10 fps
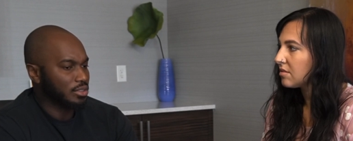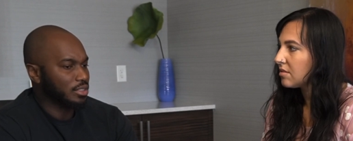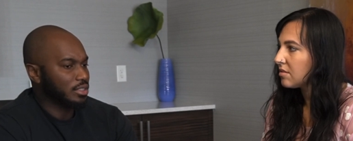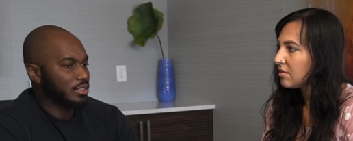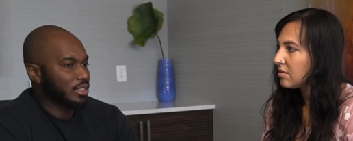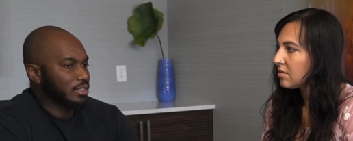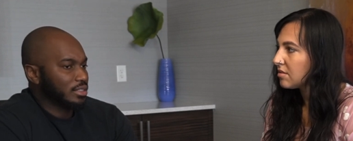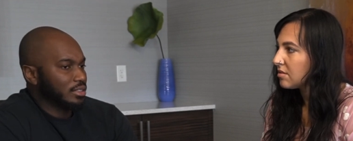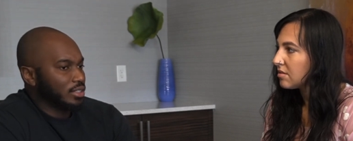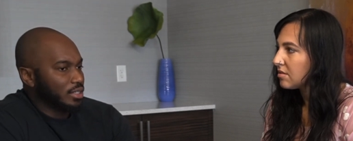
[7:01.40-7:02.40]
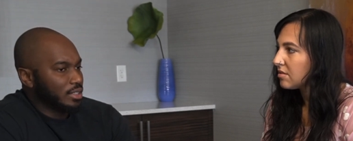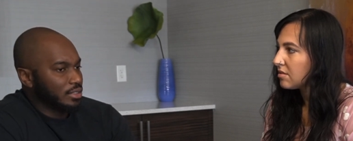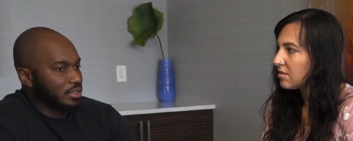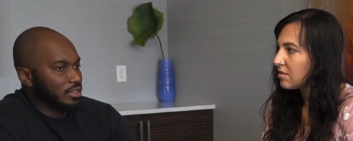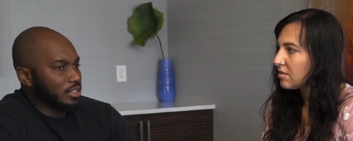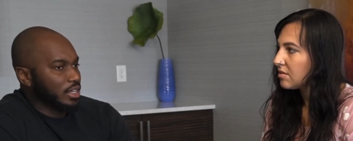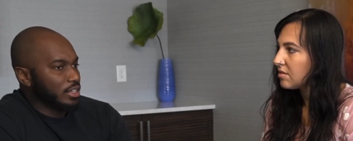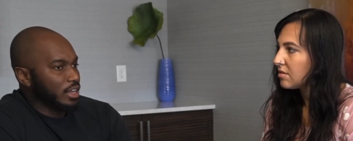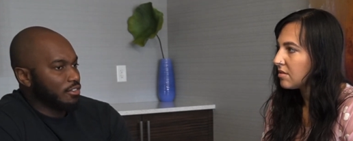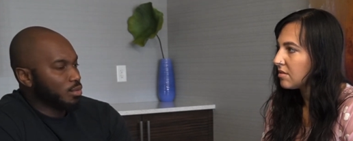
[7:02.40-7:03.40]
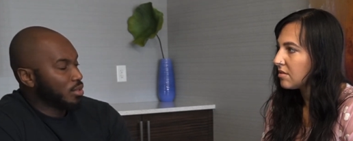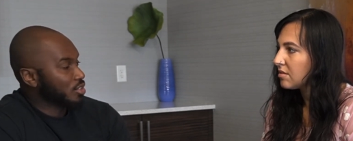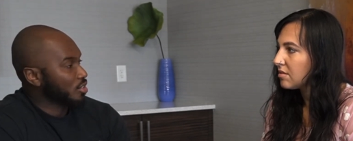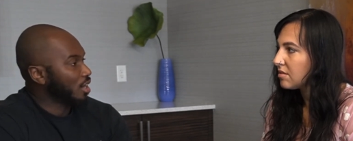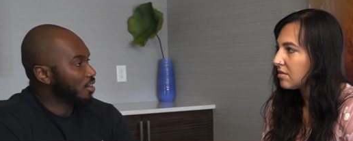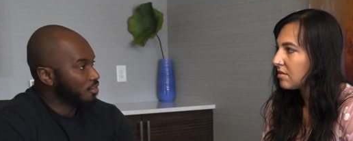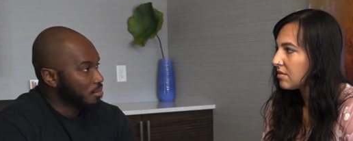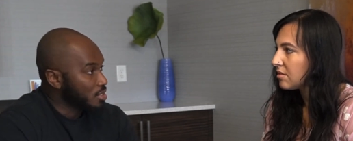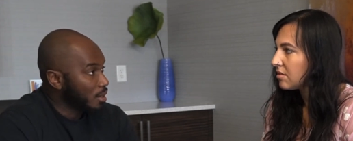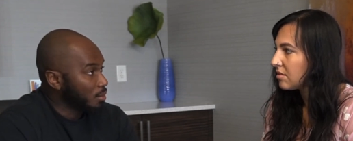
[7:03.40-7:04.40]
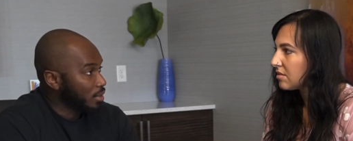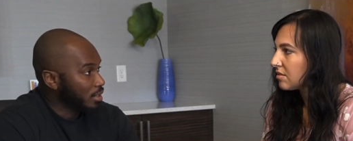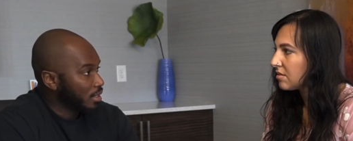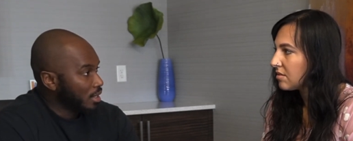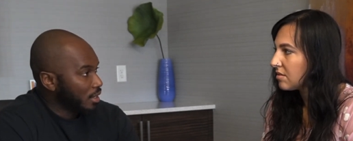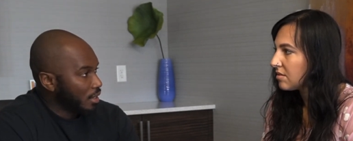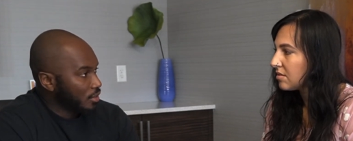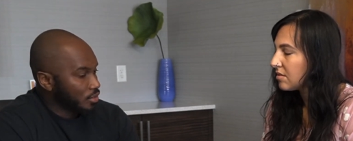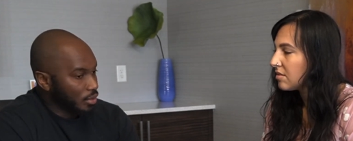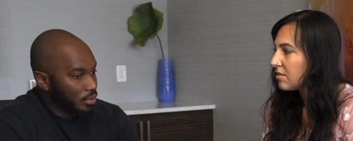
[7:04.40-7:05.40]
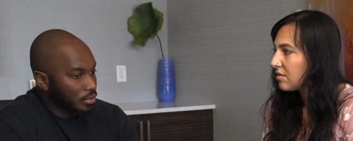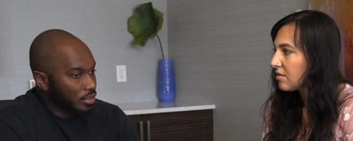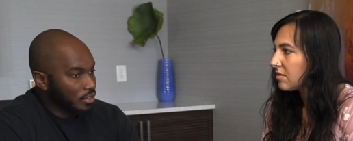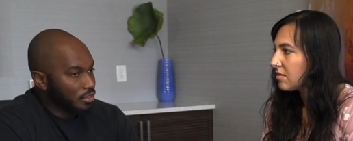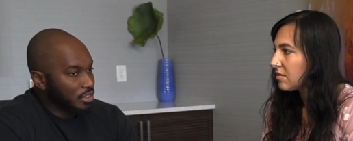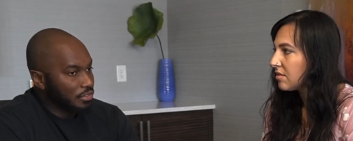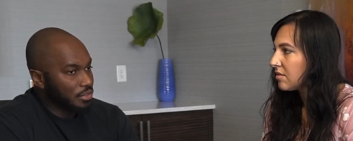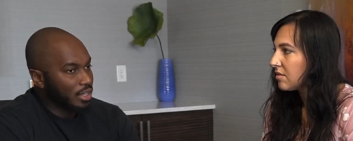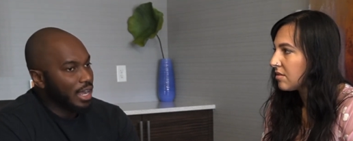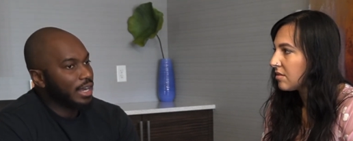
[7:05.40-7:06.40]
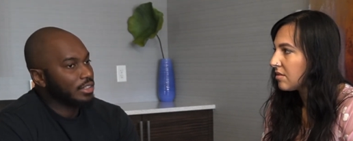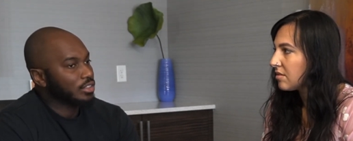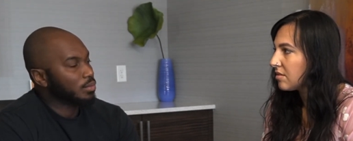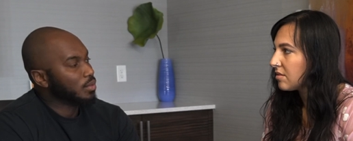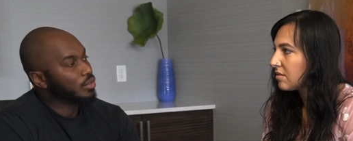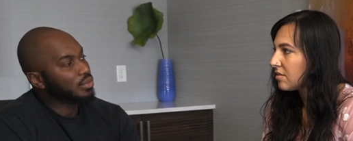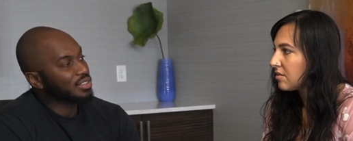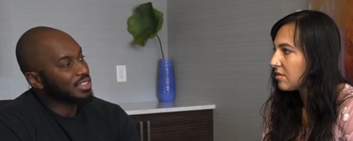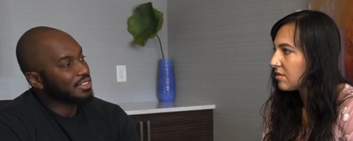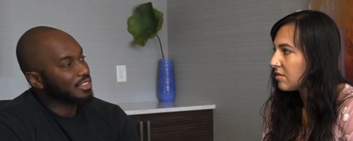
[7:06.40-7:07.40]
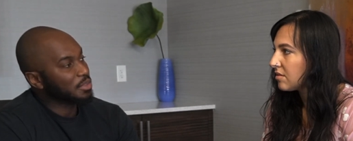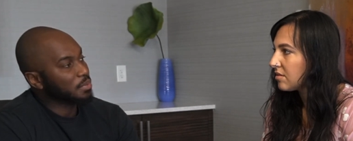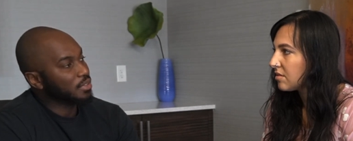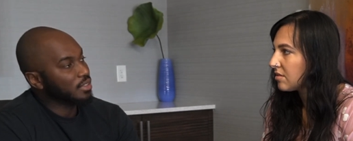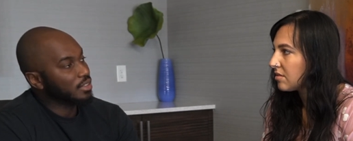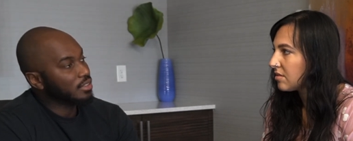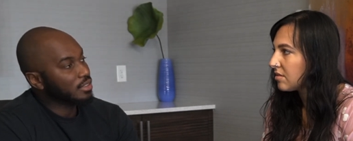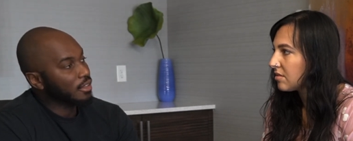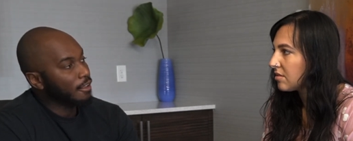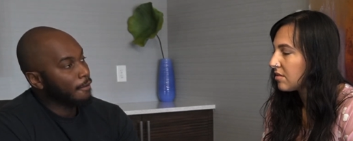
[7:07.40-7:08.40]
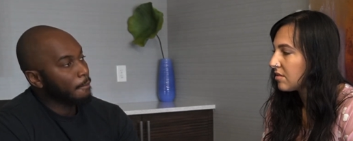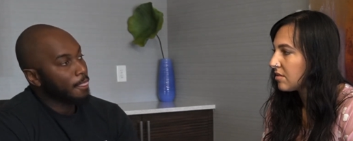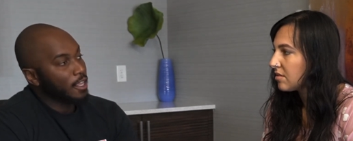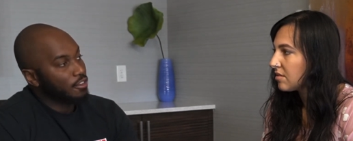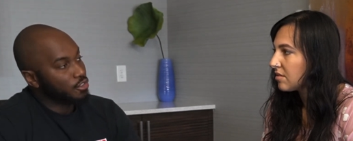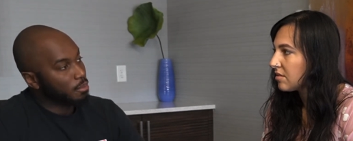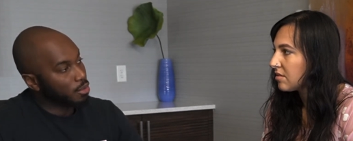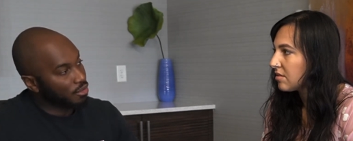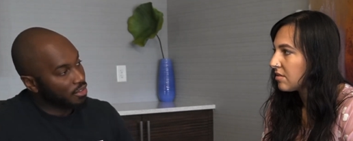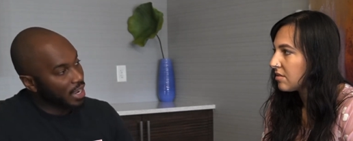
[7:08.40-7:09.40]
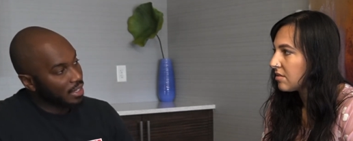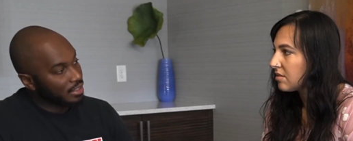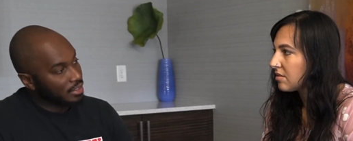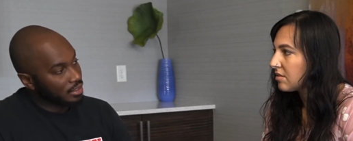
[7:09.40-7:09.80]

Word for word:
Speaker 1: you can nec- not necessarily everyone started from somewhere so even if you hire someone who's inexperienced if you provide